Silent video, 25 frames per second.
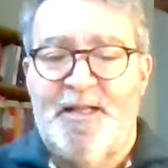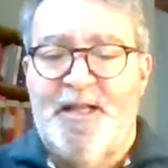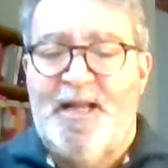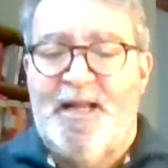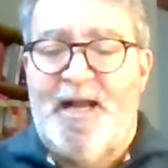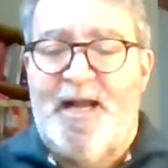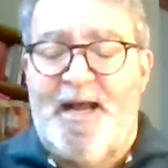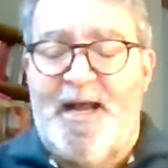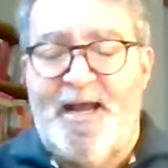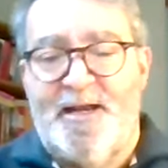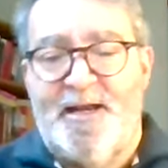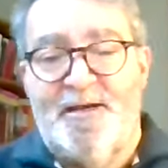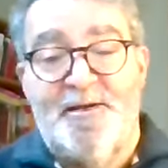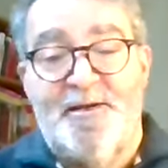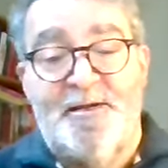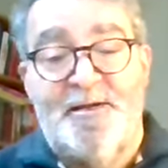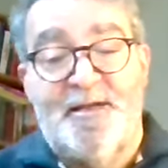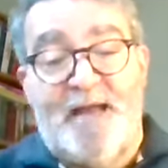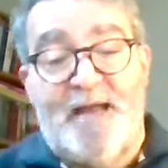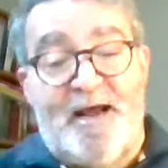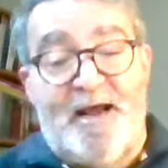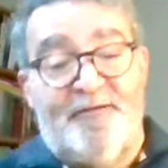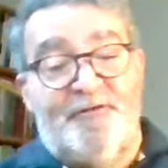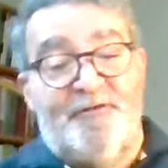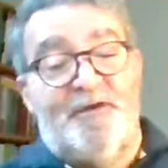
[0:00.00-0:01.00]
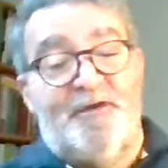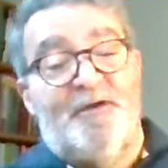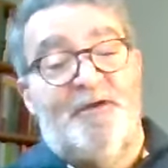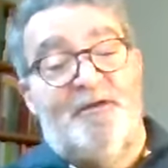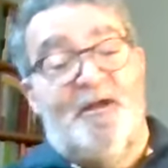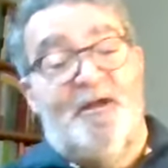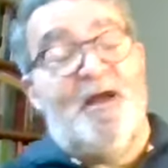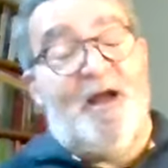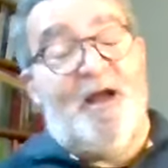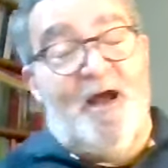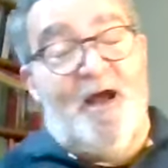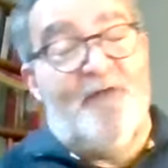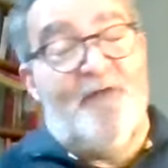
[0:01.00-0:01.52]
And after
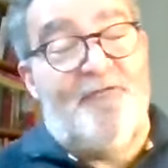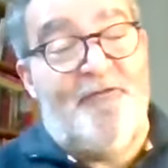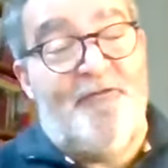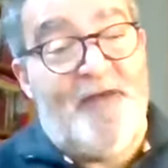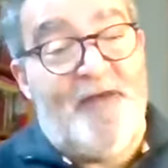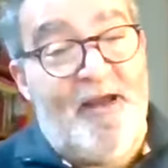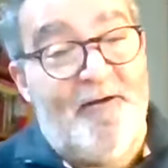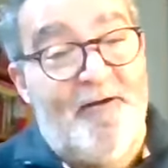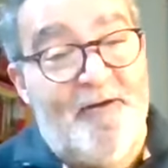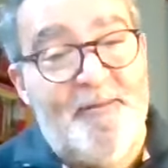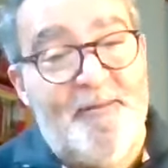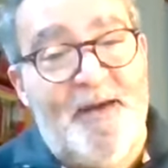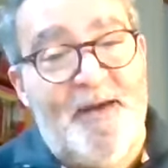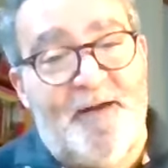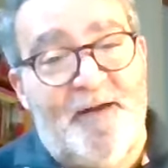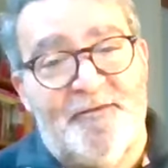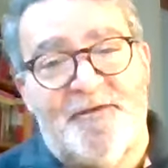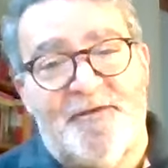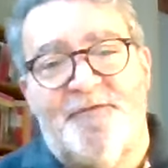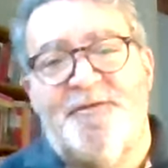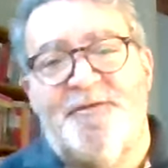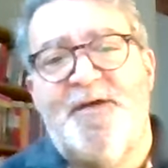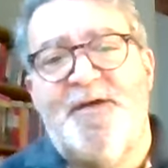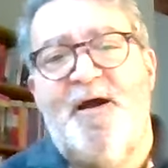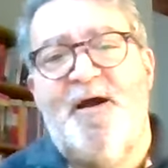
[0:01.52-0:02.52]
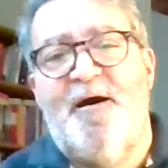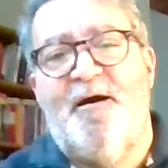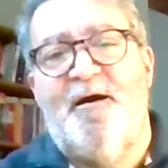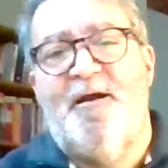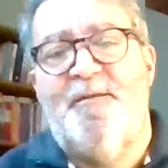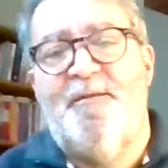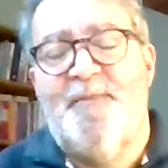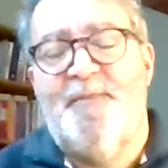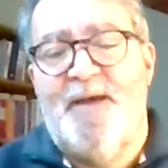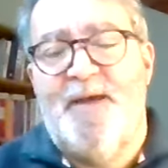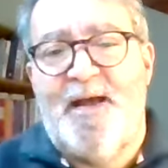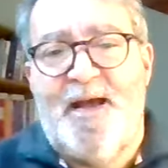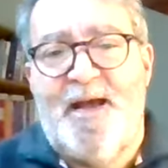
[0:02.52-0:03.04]
a fair amount of
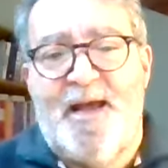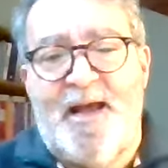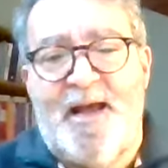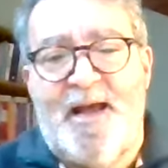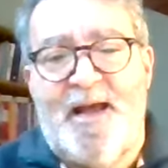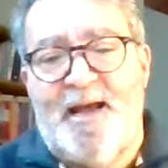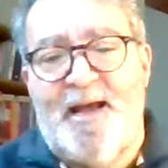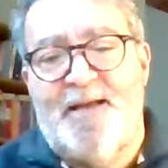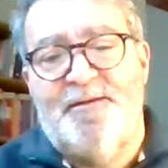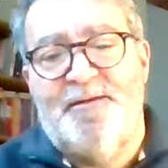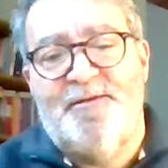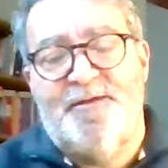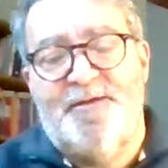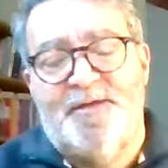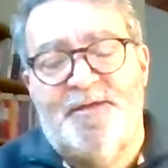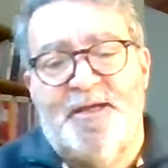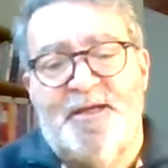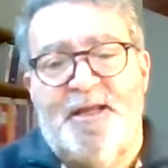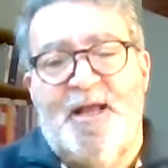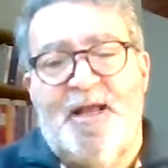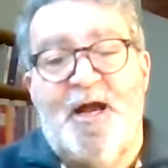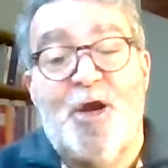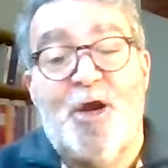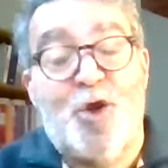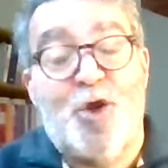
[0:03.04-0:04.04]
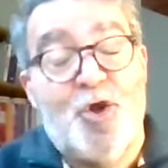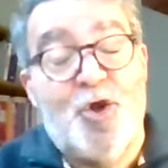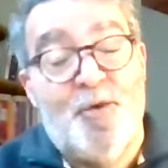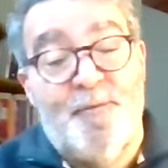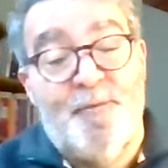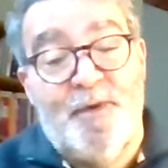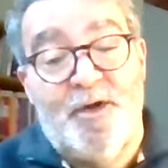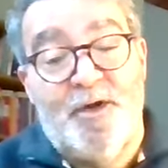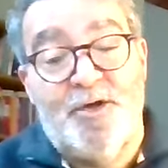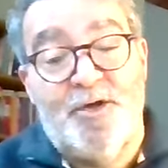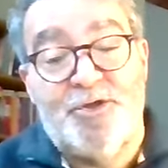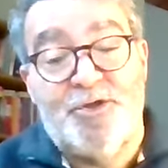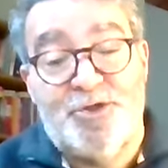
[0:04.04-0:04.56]
time and a
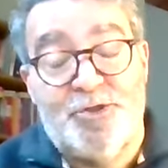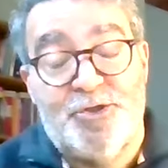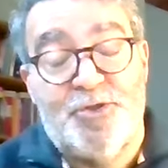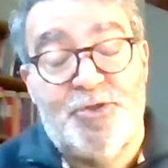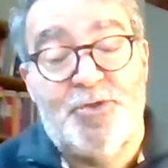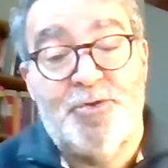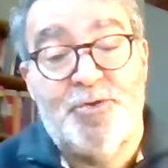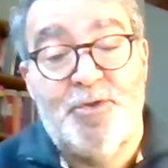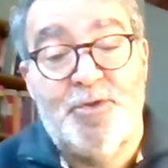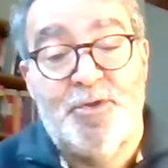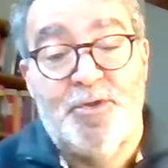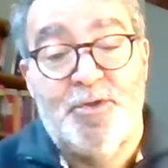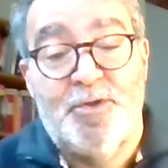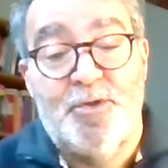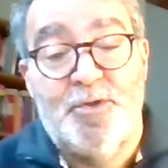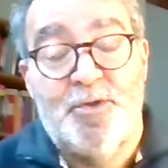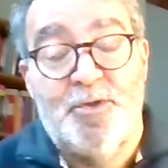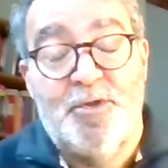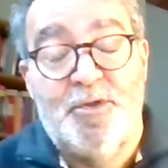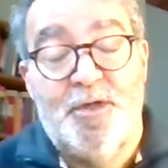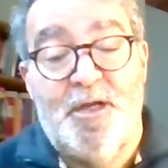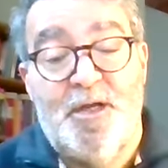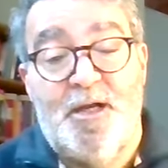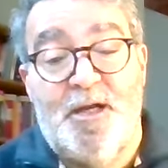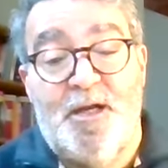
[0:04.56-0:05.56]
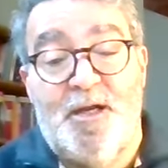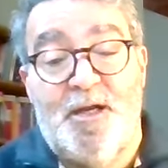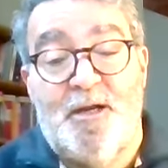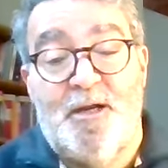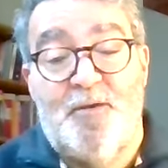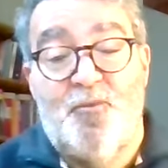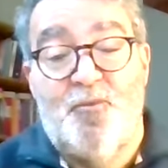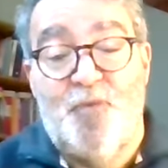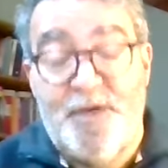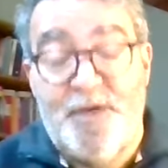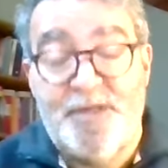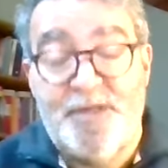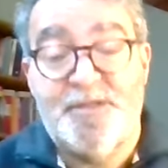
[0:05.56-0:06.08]
commercial
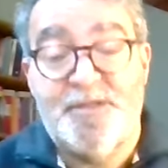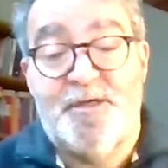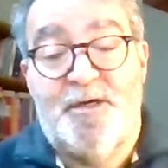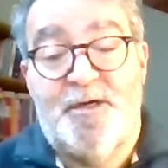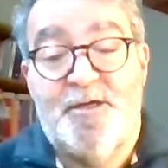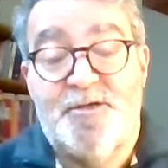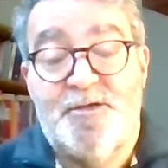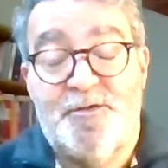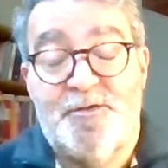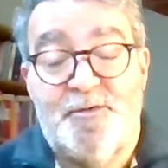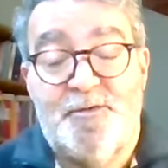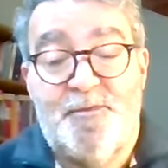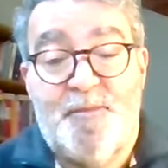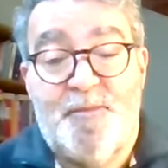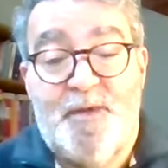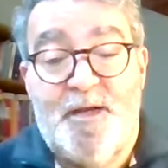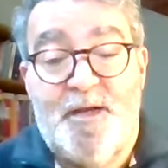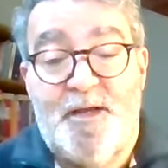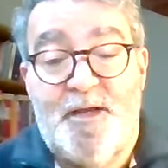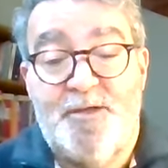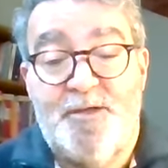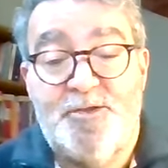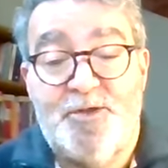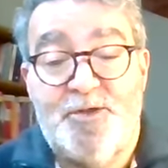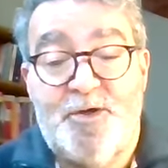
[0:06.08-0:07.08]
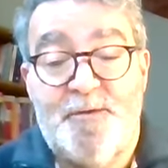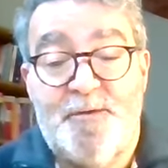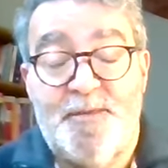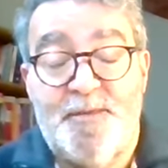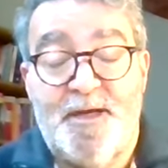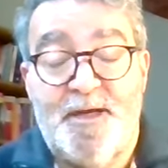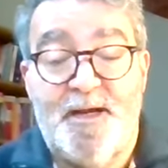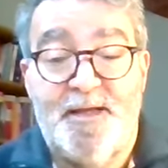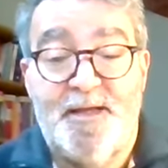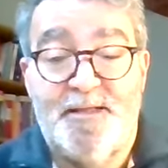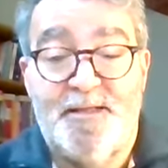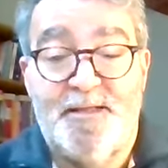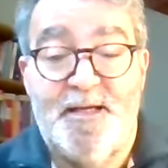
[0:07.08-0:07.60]
research job that
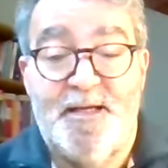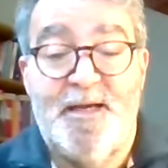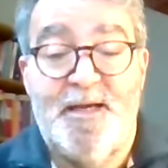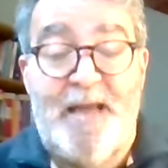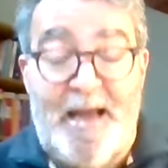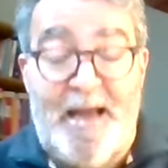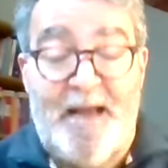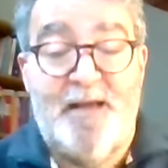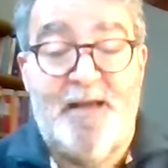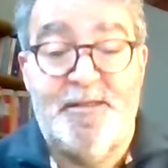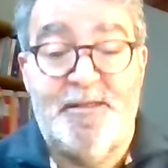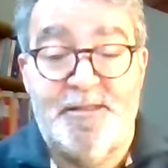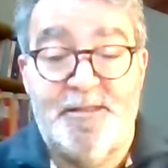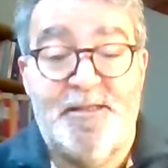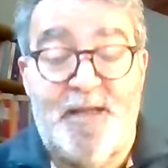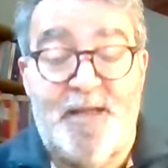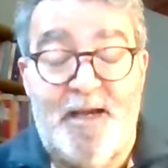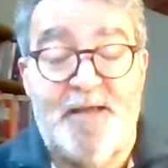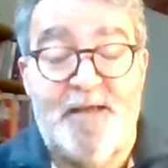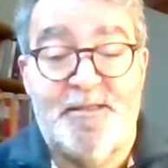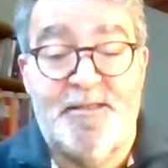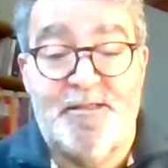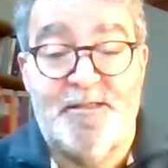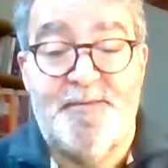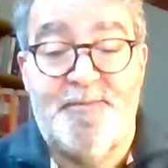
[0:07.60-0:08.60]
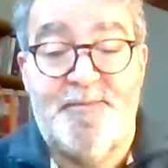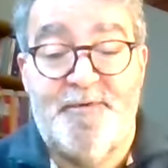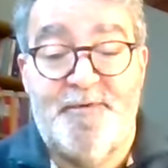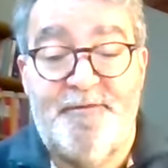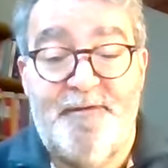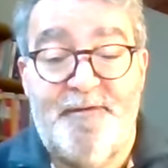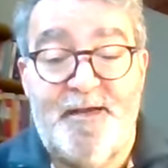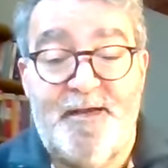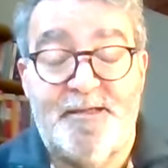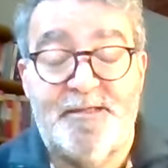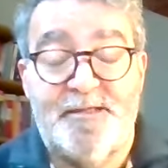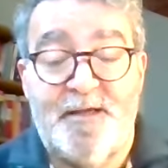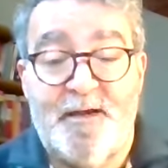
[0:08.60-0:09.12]
I did as a
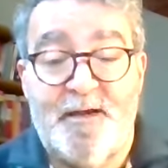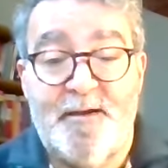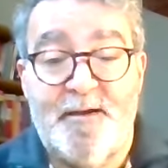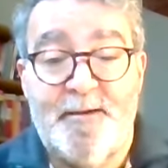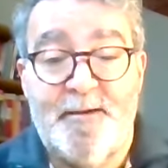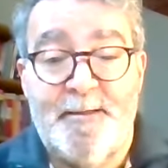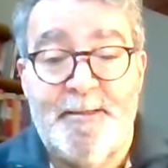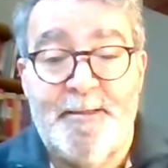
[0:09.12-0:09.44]
professor,